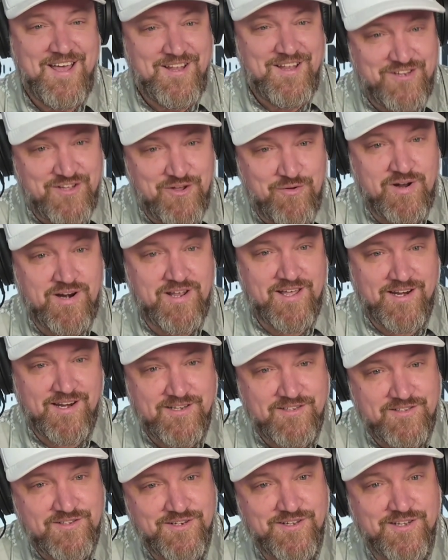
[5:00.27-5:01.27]
Do you want to get
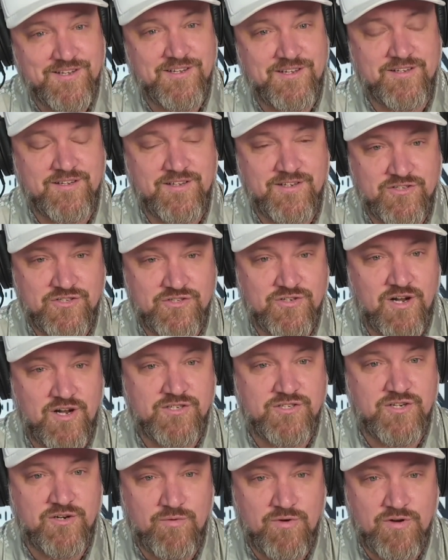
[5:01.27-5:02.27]
into the
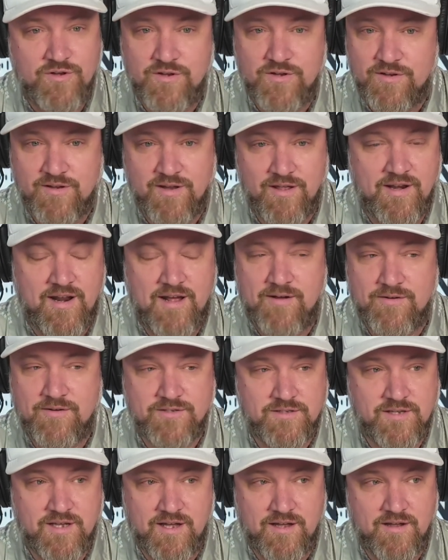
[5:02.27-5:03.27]
construction world?" And I
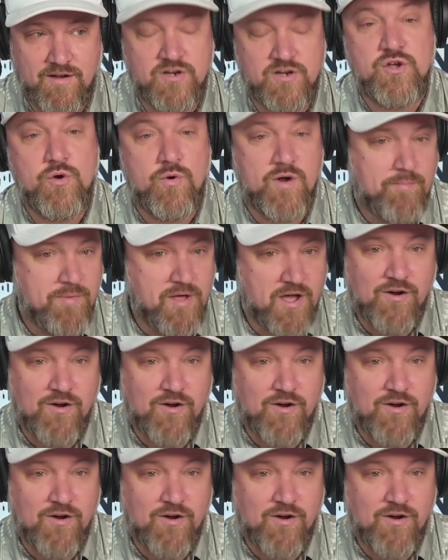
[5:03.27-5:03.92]
was like, "Or do you want to be a